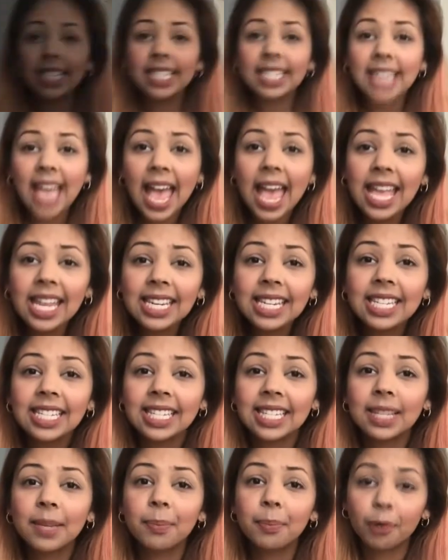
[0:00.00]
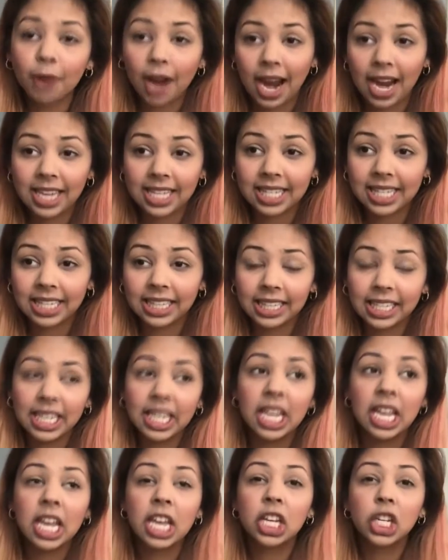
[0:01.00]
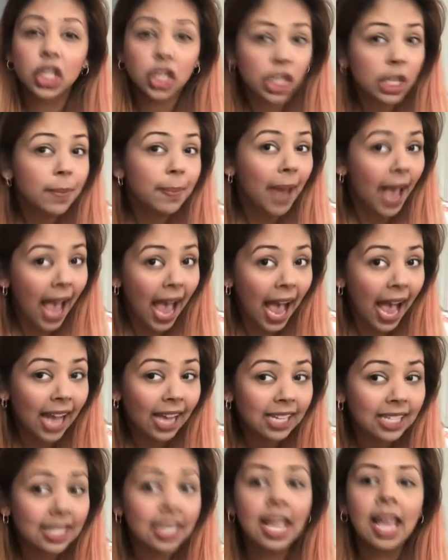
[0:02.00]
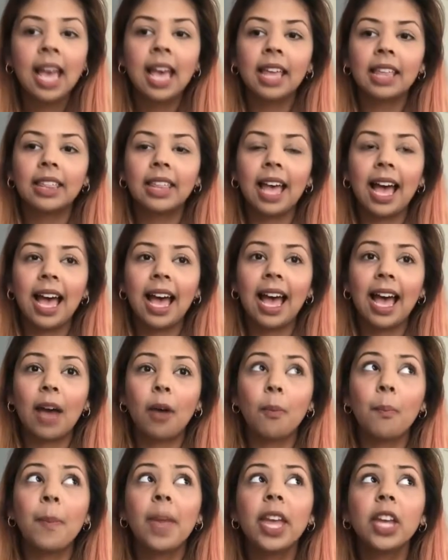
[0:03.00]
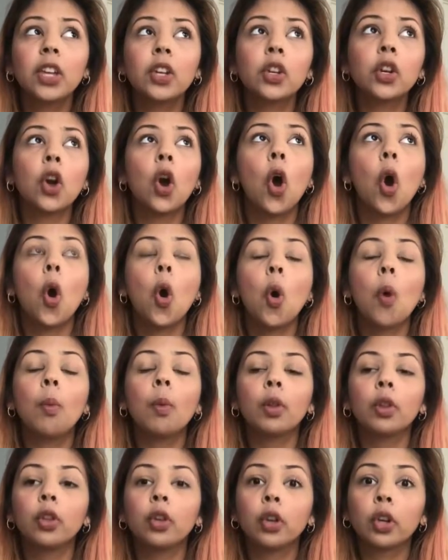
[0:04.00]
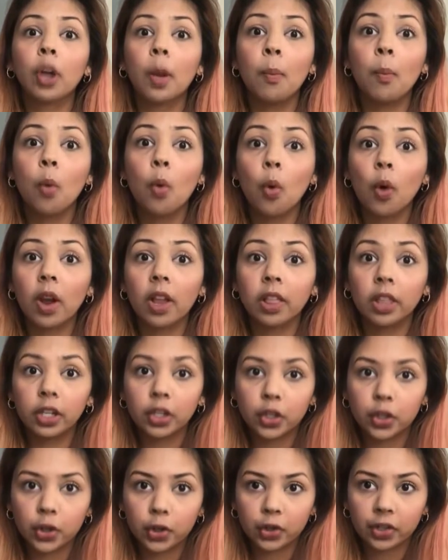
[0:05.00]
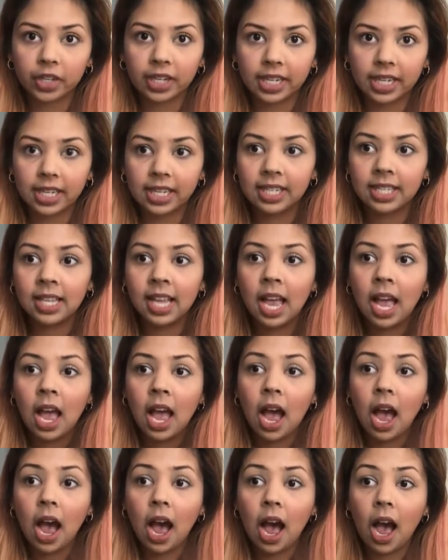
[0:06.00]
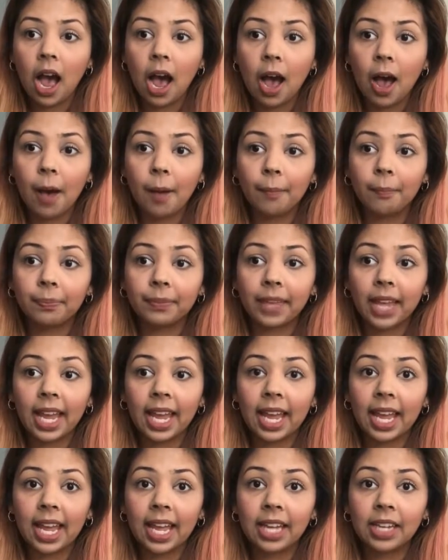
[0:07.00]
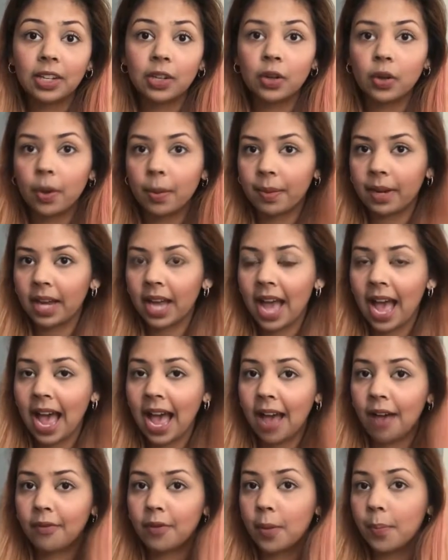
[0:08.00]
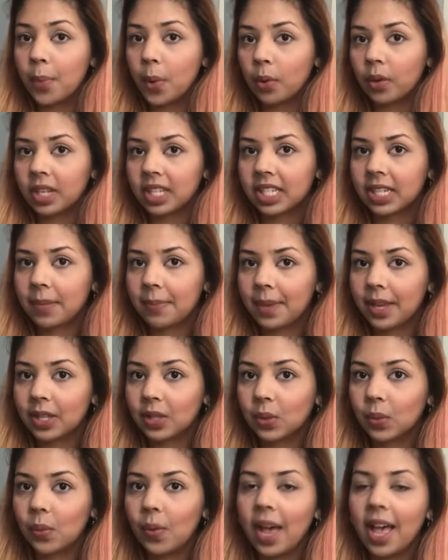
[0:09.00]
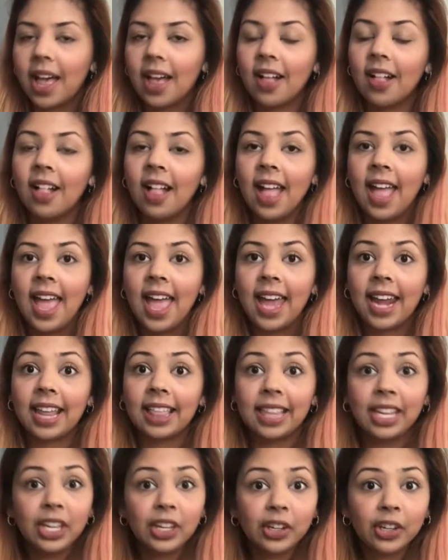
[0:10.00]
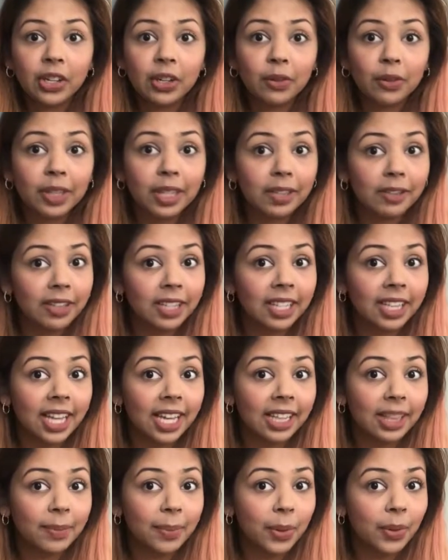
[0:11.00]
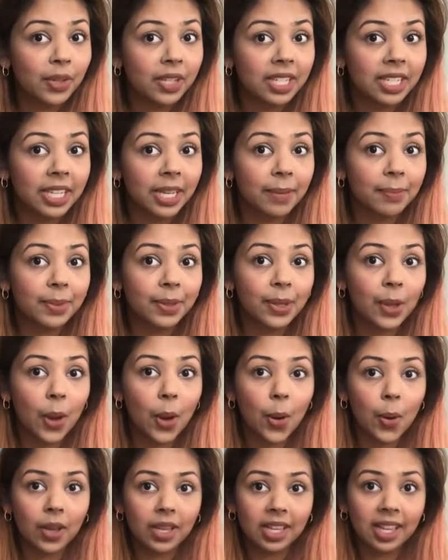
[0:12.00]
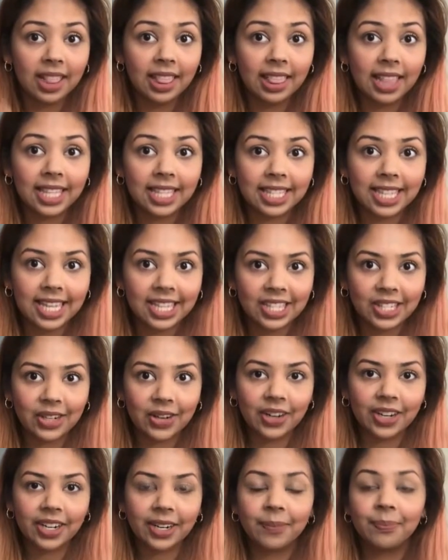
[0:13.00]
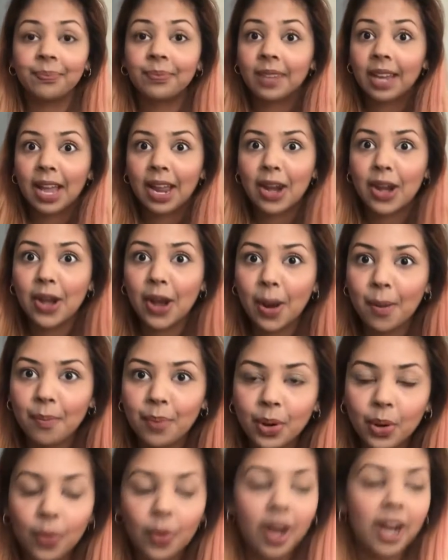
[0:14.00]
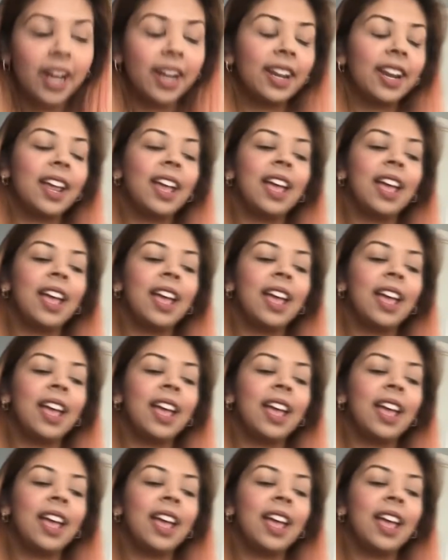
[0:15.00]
10 surprisingly cheap hacks that make your home look more luxurious. And I'm going to have a bonus tip as well. And I think you're going to really like the bonus tip. So let's get started. Number one